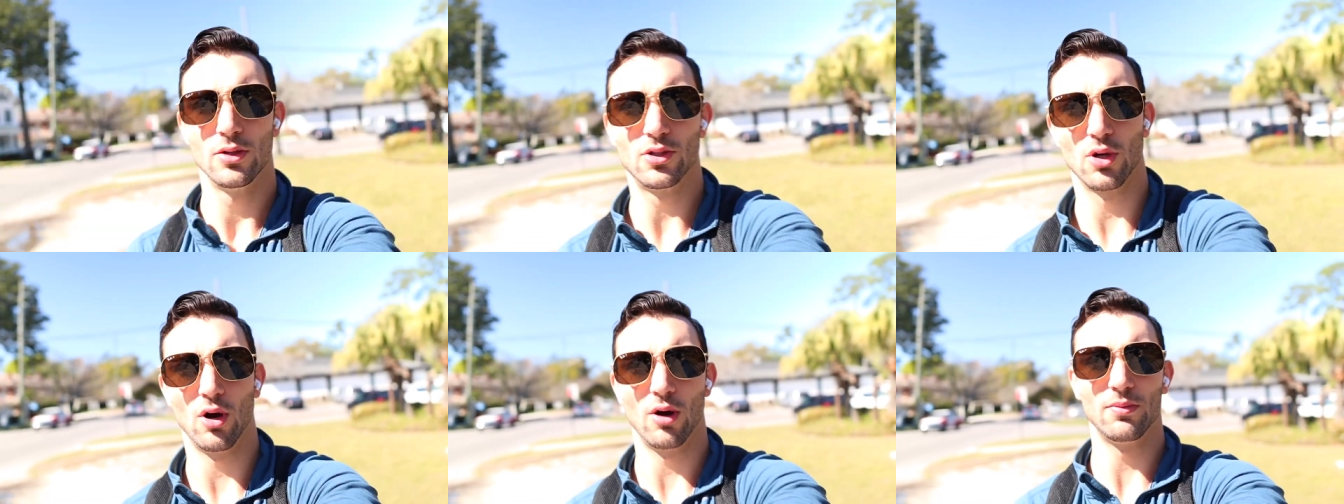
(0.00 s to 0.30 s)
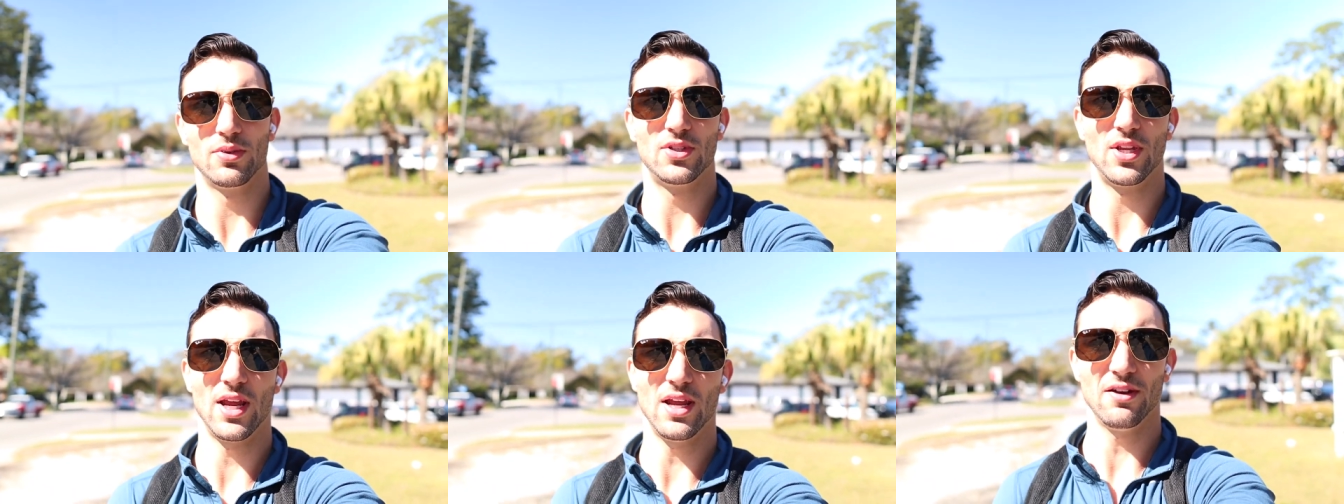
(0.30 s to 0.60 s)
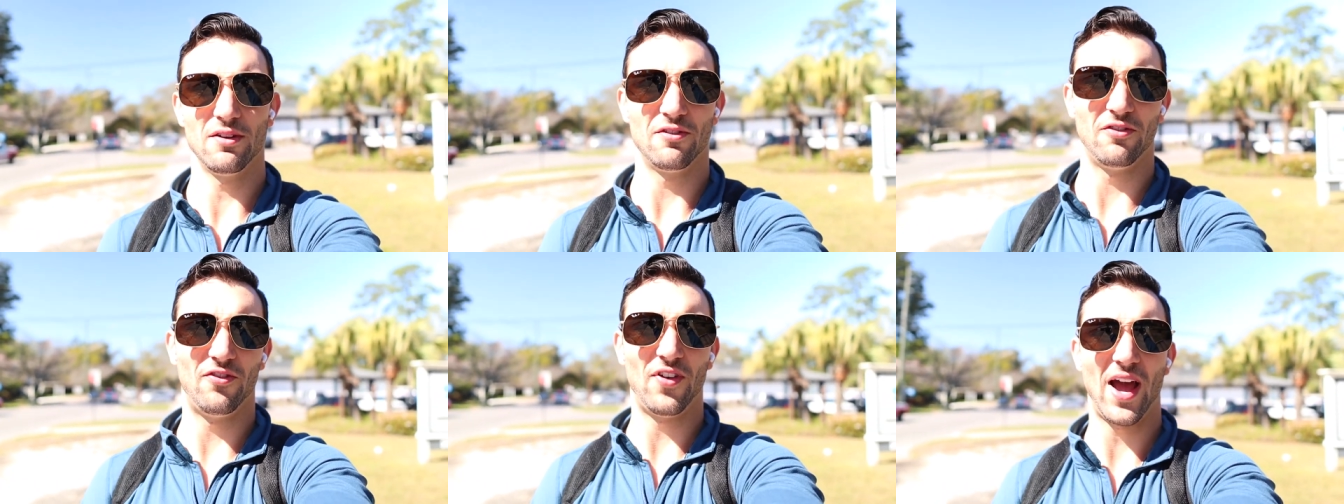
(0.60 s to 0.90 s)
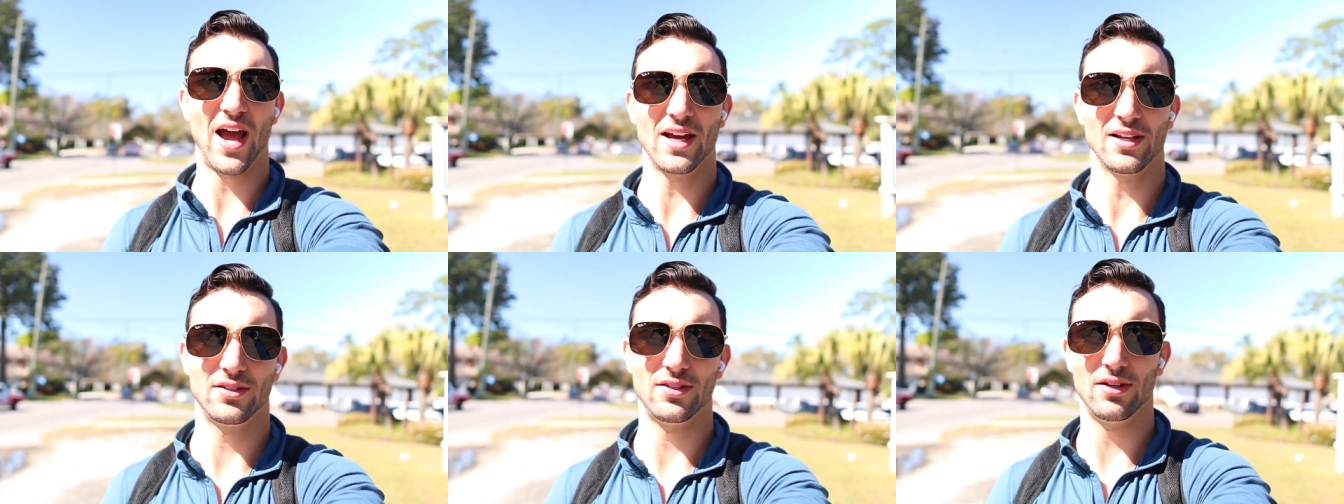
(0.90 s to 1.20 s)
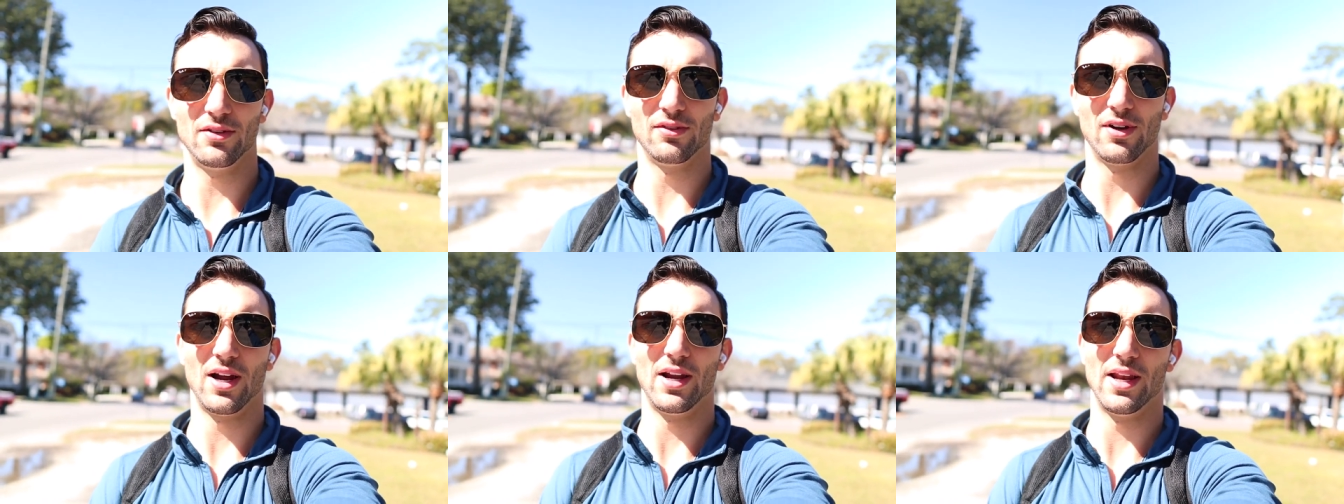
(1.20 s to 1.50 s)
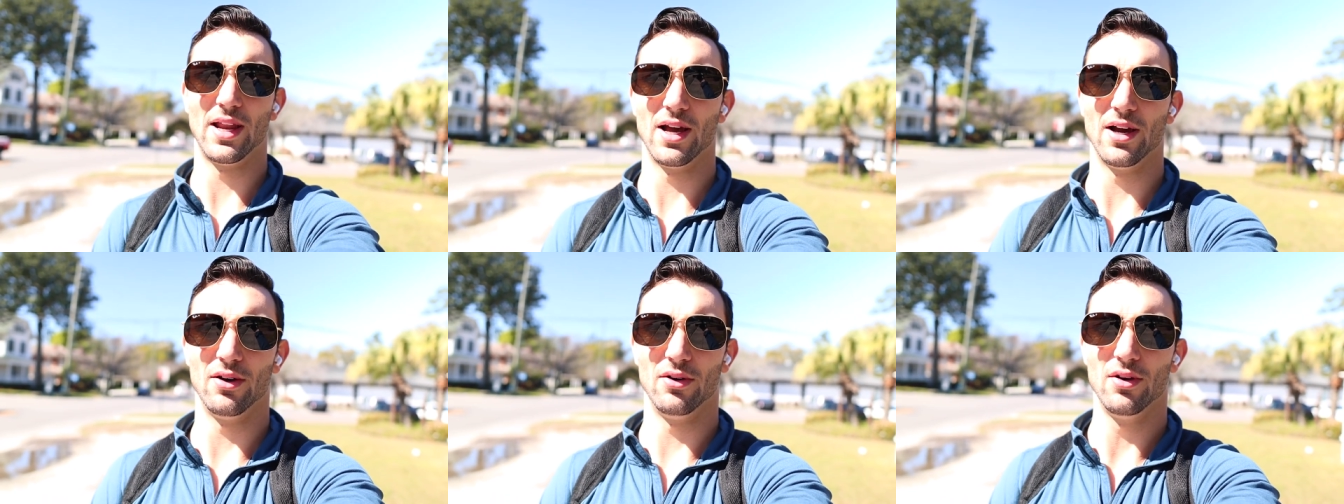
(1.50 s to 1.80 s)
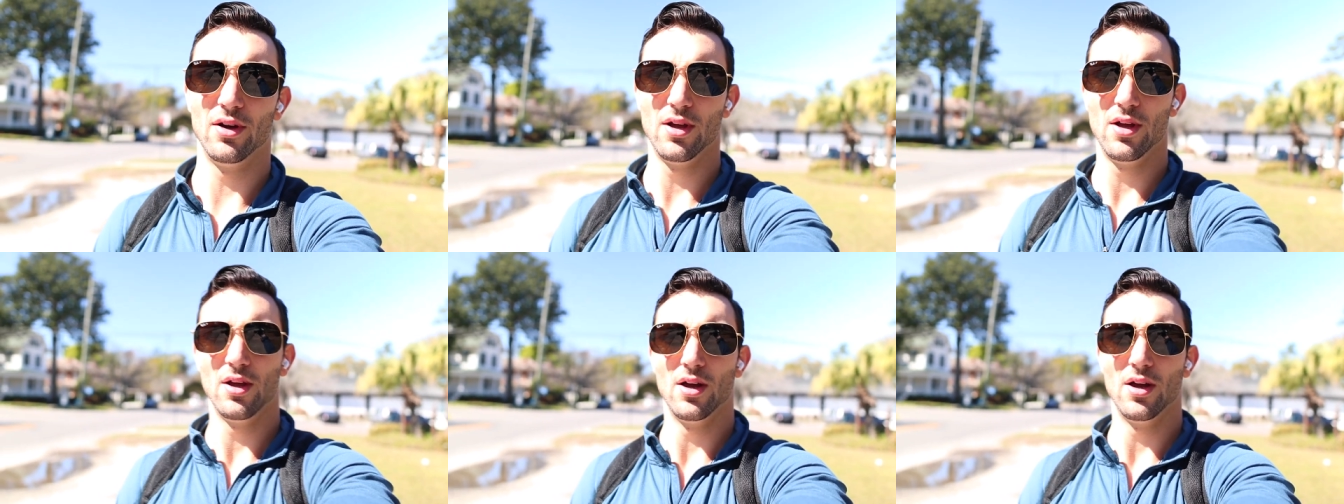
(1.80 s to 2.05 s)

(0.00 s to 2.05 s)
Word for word: So I'm staying fasted right now.